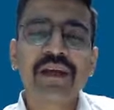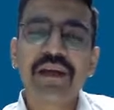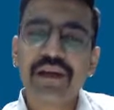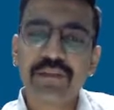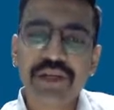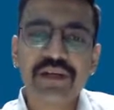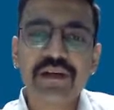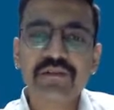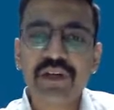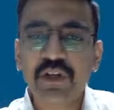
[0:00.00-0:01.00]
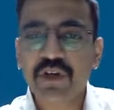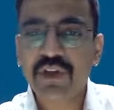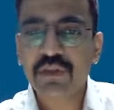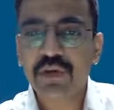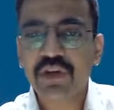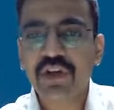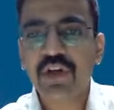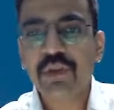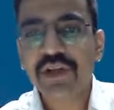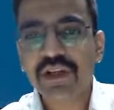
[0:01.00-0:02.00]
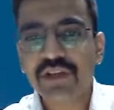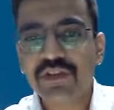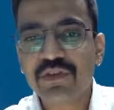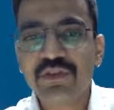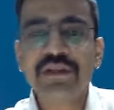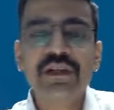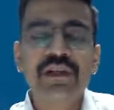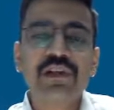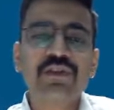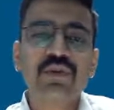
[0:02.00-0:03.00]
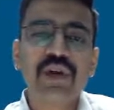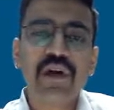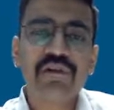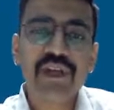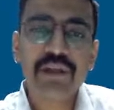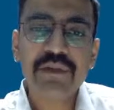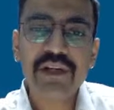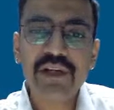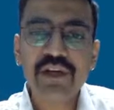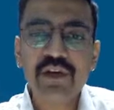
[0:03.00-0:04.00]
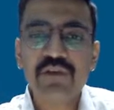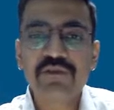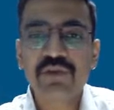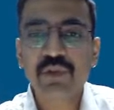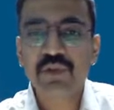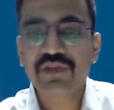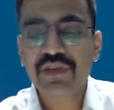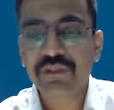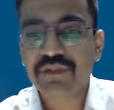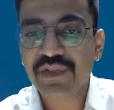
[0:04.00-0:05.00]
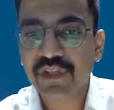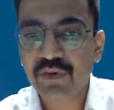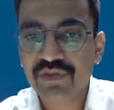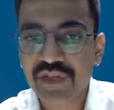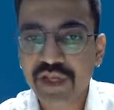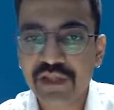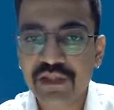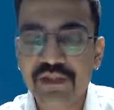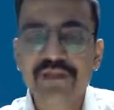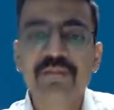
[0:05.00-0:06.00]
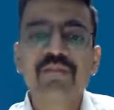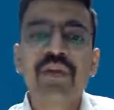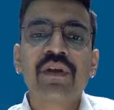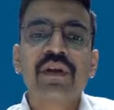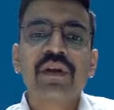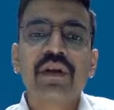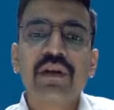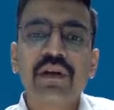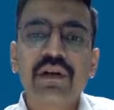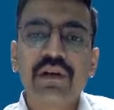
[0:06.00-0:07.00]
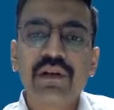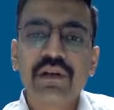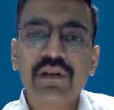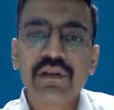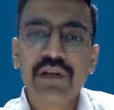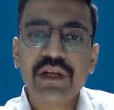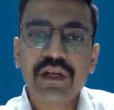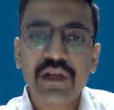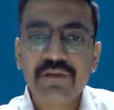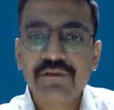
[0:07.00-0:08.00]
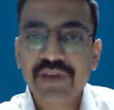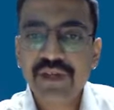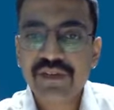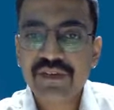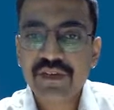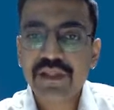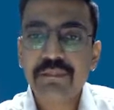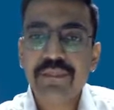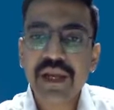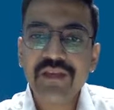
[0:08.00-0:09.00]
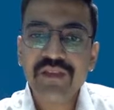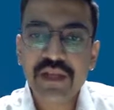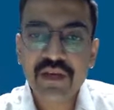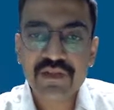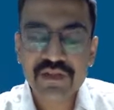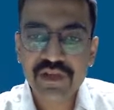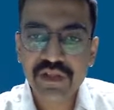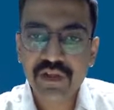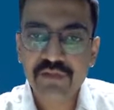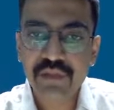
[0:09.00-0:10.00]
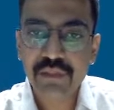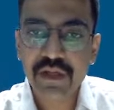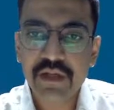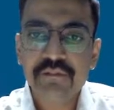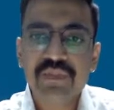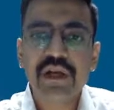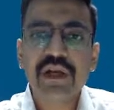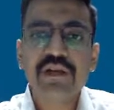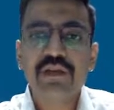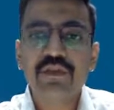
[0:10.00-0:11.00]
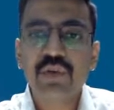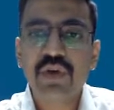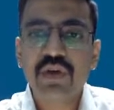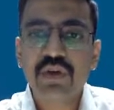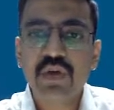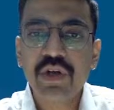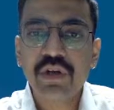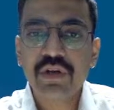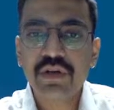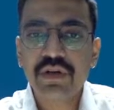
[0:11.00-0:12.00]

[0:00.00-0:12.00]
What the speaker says: But we are talking about a normal consumer. So availability of close substitutes like this, uh, it affects the price elasticity of demand, right? So a good